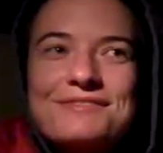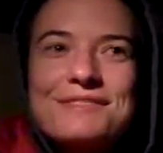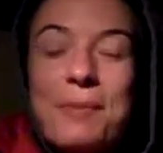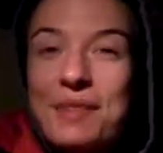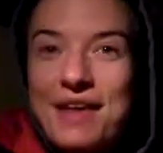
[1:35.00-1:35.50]

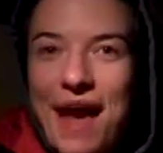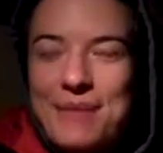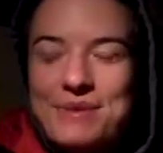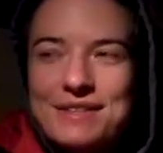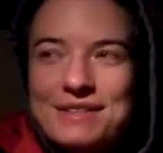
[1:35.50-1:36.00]
something
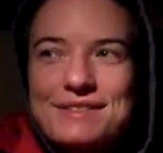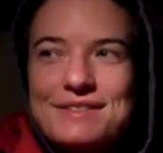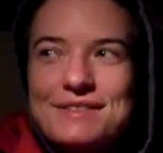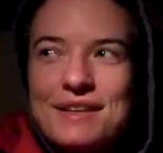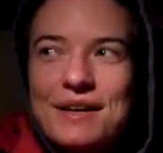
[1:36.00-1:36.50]

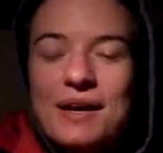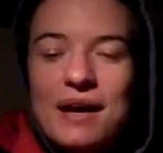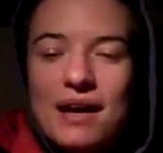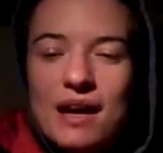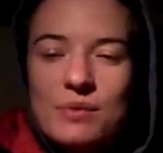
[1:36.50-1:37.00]
happened
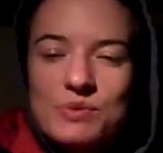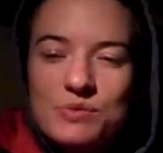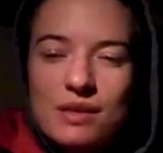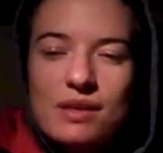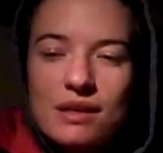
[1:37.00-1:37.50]
uh, i was
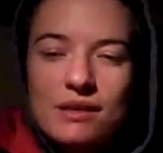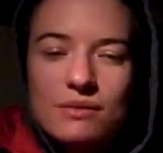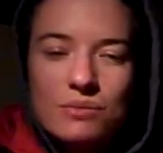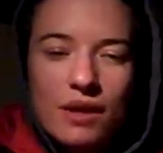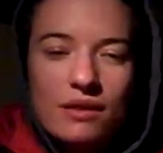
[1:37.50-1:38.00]

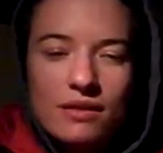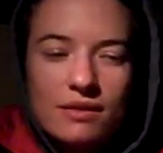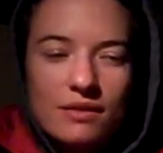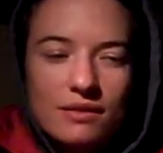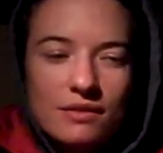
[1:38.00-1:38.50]
reading
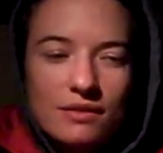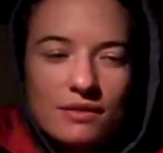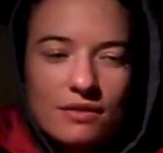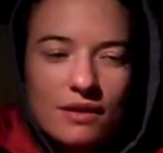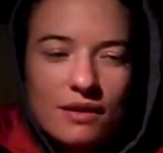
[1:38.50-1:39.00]
with
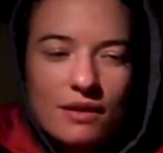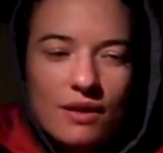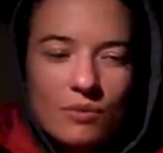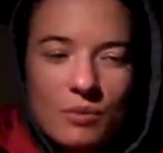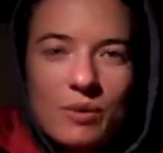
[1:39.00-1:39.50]

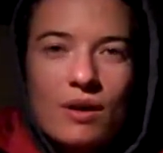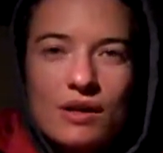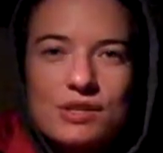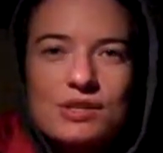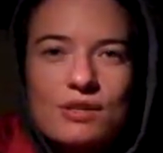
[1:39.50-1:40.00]
a woman
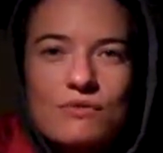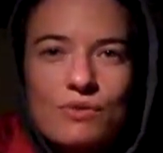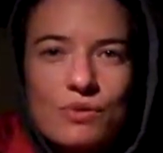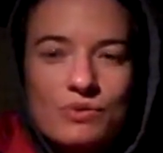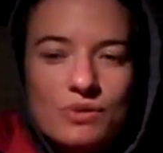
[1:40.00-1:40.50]
auditioning
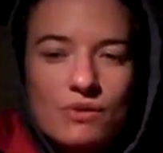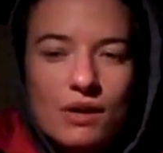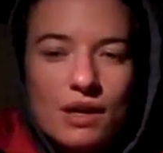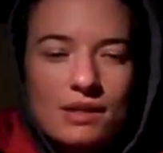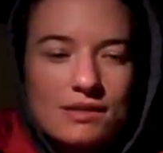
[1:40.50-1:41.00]
for
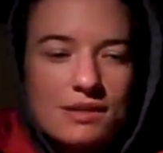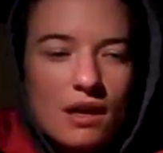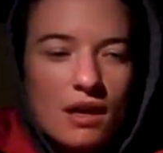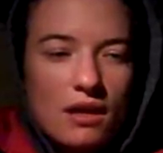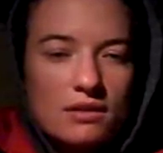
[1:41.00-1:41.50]
rosencrantz
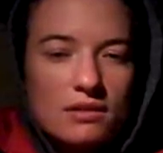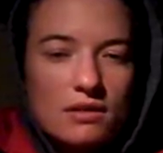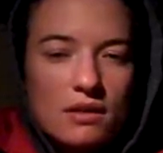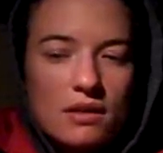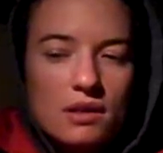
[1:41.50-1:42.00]
and
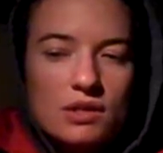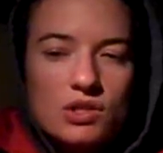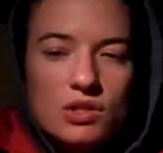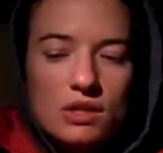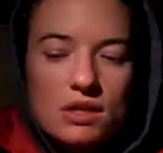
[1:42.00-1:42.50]

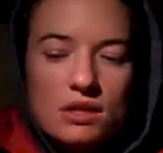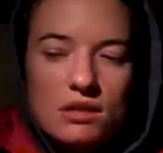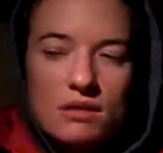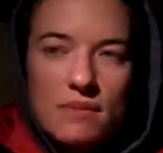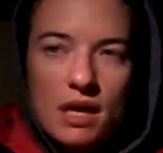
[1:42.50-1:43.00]

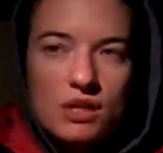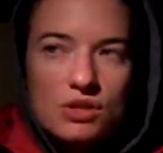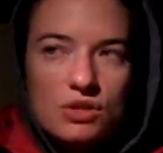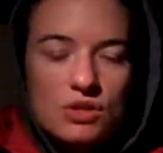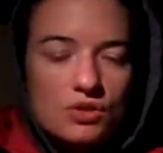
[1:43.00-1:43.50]
she
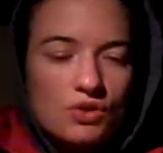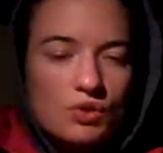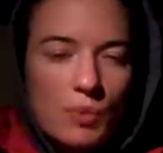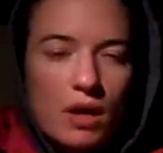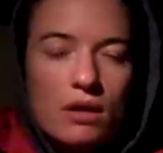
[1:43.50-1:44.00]
managed to
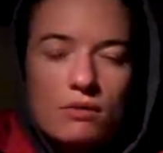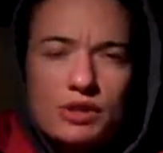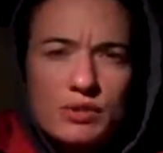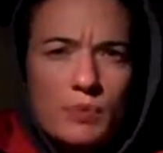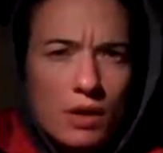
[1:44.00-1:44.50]
spark a
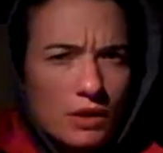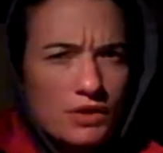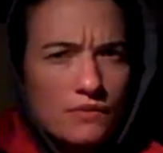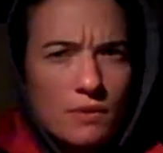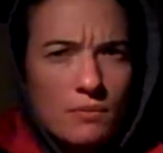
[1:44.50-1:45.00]

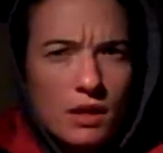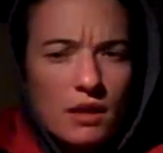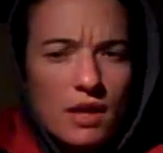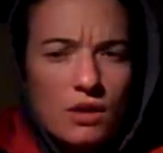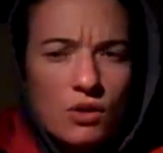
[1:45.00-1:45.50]
response from me
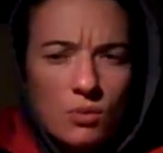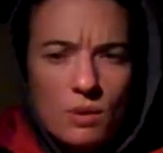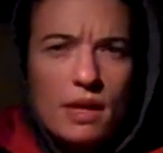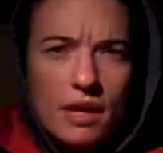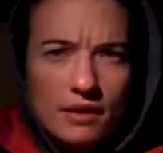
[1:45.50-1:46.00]
that
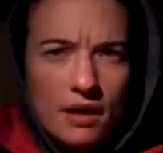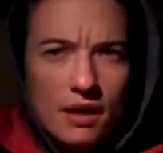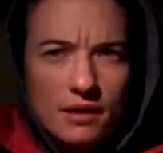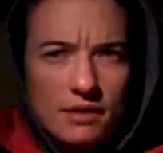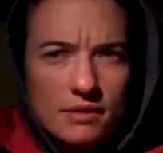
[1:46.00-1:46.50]
nobody had
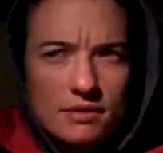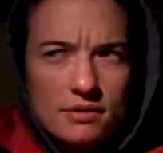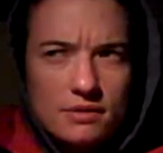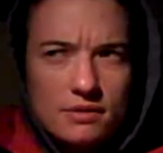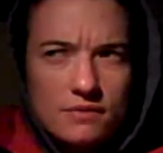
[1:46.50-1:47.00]
gotten
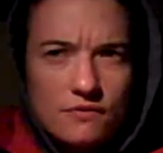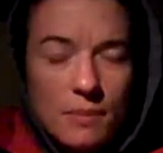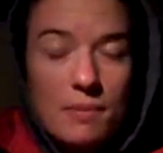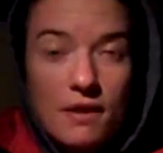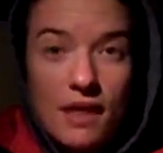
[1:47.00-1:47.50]

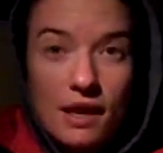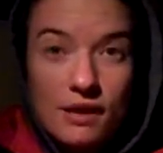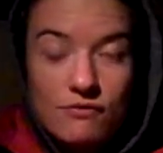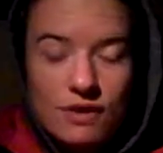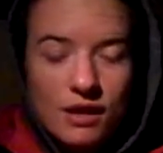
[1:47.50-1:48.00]
from me that
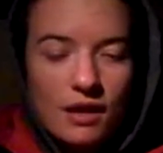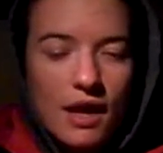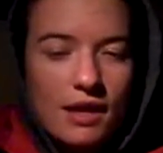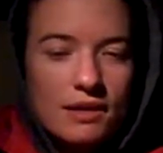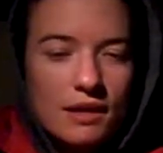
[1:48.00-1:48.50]
evening
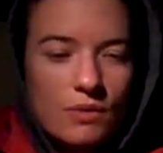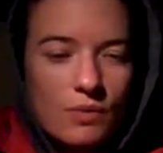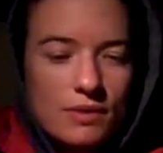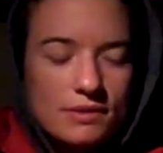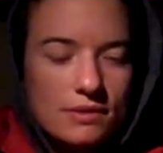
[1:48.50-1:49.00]
and it
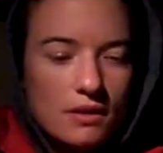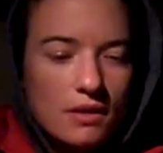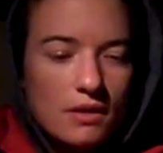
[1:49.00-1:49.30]
was